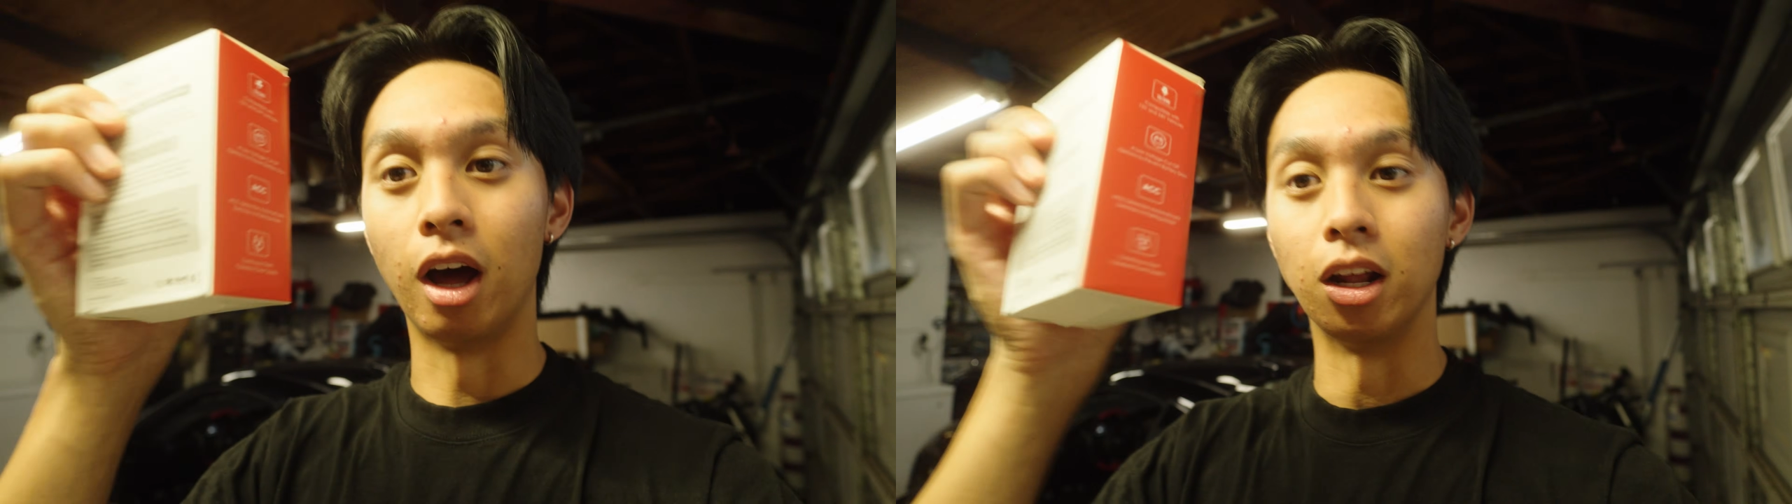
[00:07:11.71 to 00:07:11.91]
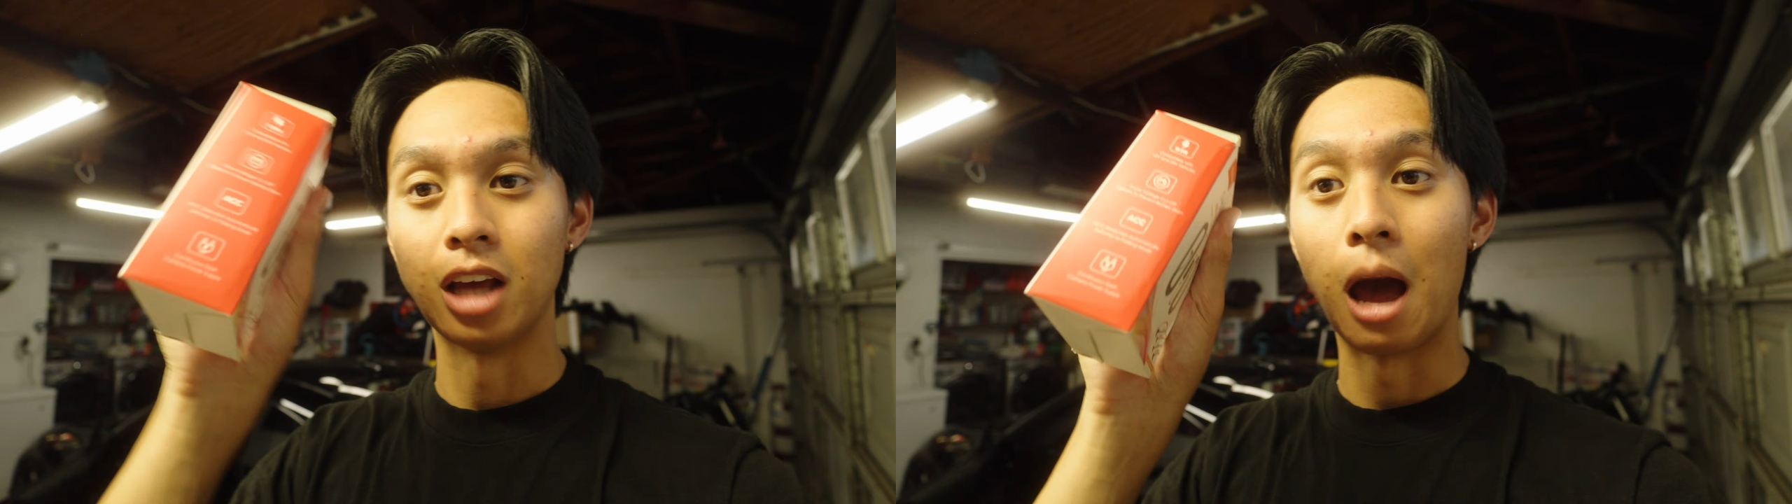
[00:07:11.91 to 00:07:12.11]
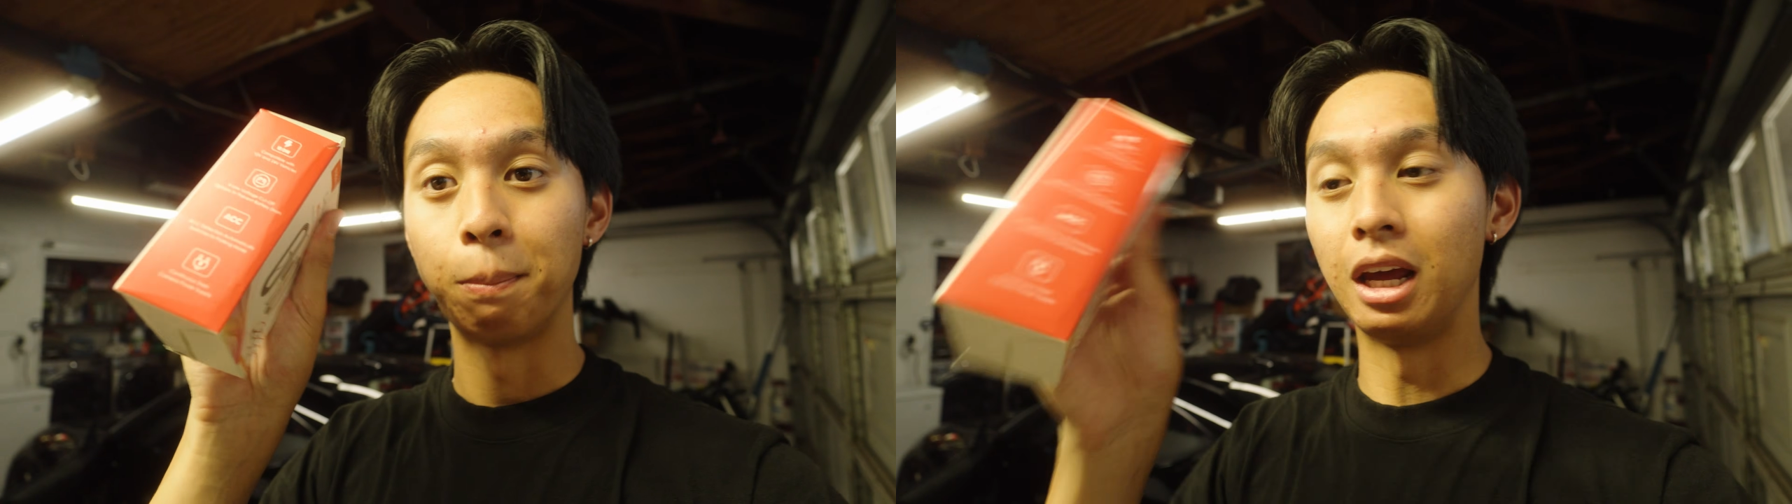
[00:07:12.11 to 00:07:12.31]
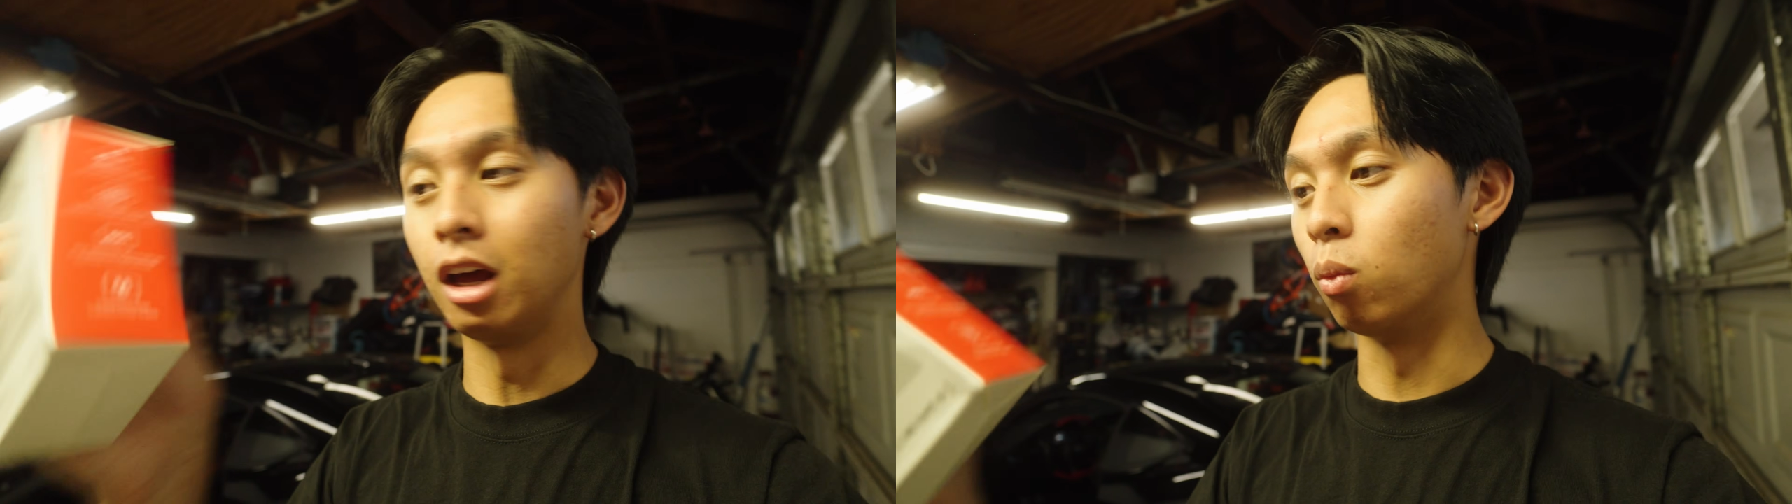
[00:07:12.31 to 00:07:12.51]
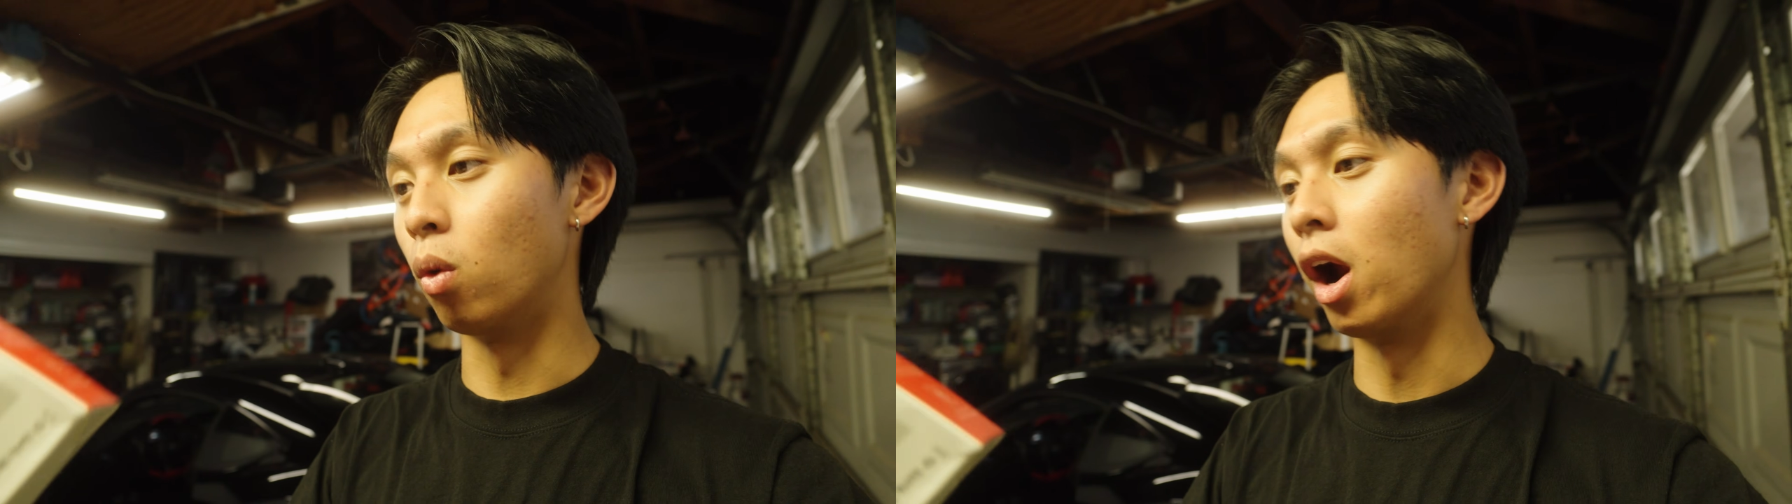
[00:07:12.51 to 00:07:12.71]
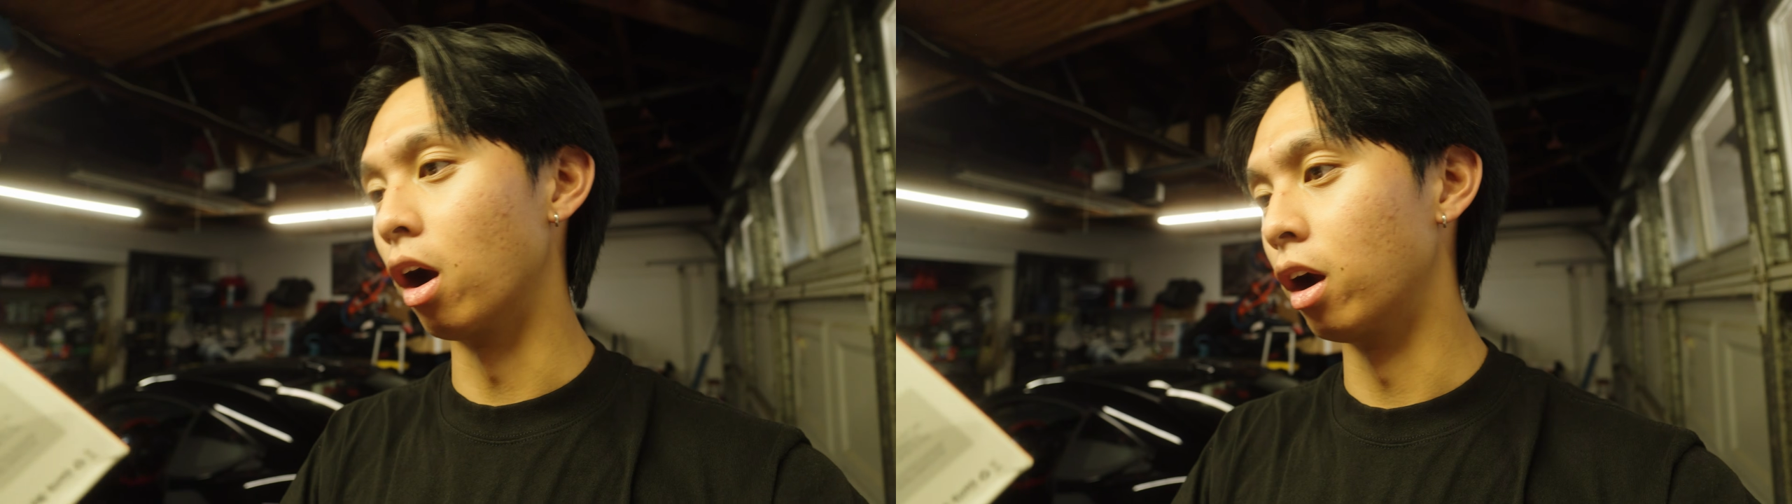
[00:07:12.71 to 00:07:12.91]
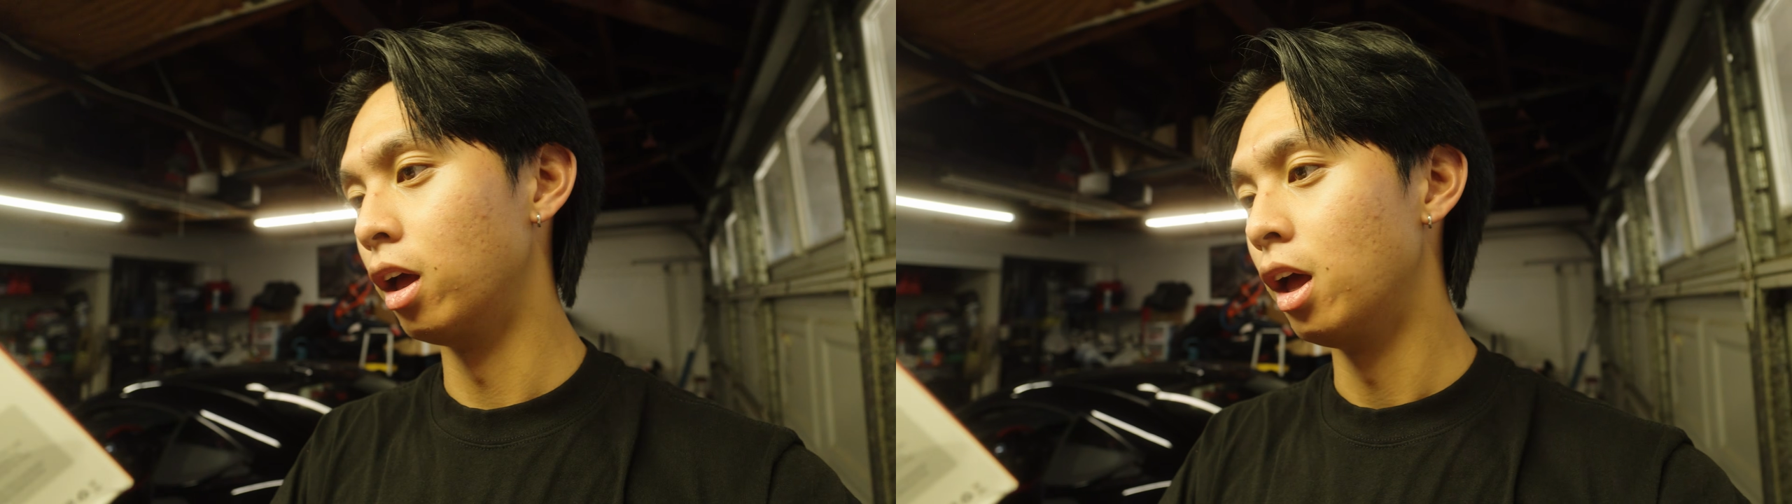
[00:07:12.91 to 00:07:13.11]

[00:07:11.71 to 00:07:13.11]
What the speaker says: tap kit where